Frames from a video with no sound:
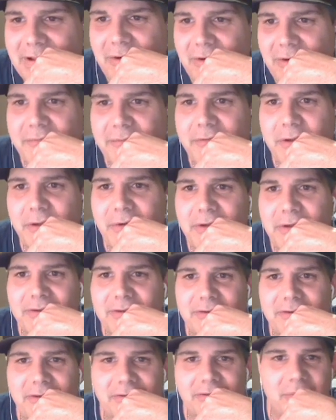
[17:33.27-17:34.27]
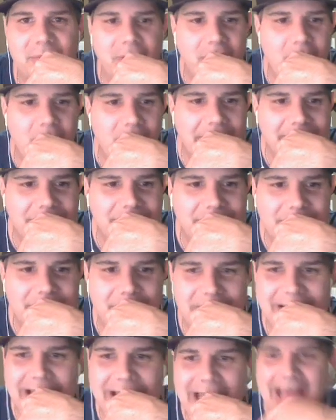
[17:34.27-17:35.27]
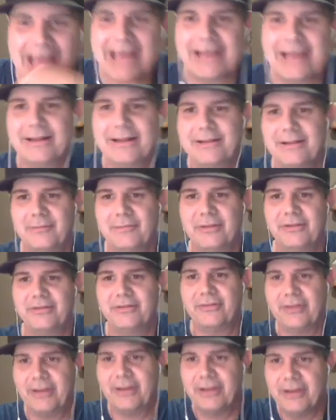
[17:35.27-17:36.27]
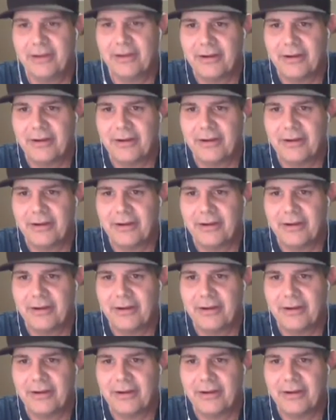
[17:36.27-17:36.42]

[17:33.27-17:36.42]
Or if you can just request to be added. Let me see.